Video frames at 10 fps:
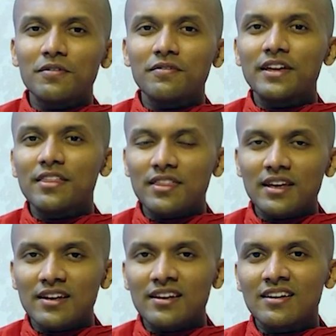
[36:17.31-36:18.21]
we
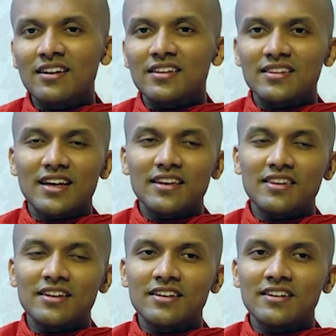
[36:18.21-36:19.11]
think that
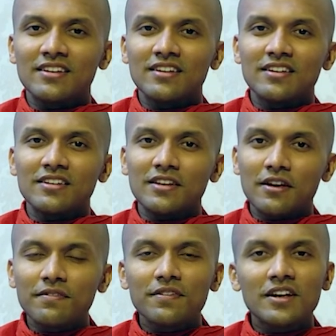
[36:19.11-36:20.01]
the
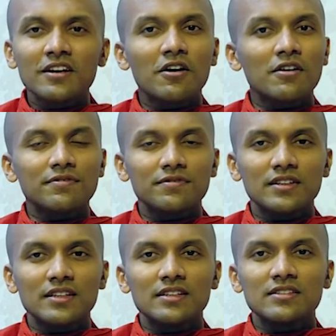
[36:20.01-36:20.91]
New Year of
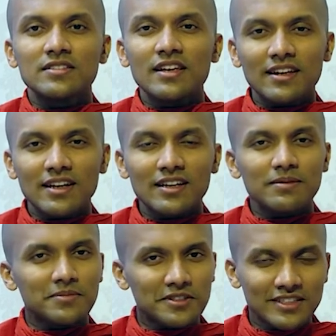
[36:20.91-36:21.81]
the Sinhala
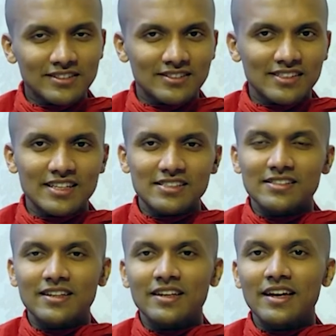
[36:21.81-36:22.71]
Buddhists is
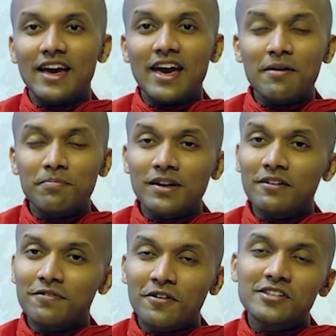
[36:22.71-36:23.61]
the April
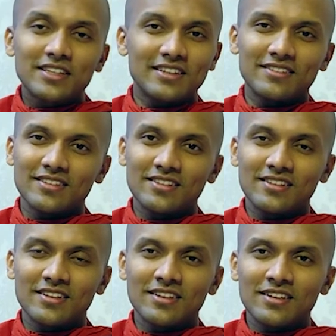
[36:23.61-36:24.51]
14th.
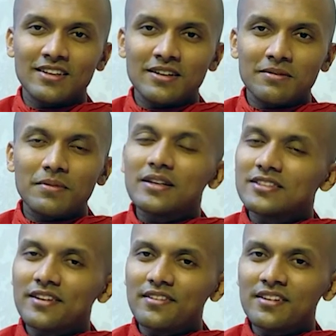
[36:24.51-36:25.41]
But
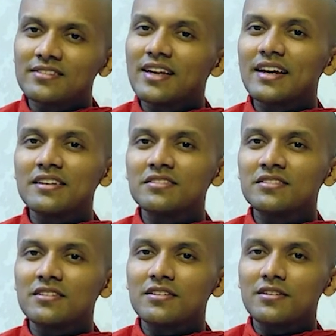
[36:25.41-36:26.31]
children, that is
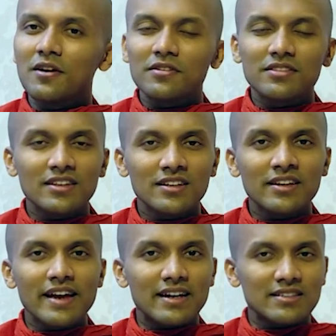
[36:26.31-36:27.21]
not the
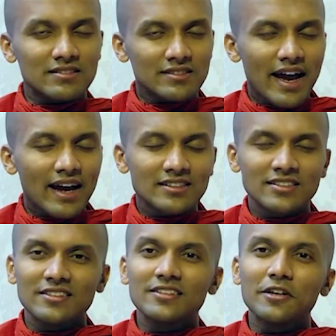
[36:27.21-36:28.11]
exact
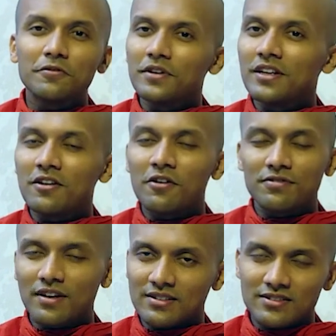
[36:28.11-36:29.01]
New Year of
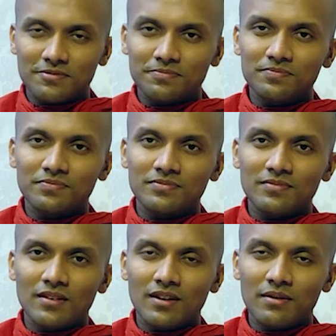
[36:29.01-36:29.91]
us.
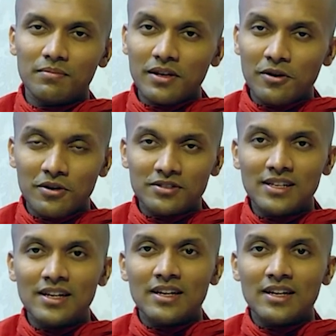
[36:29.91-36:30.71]
Because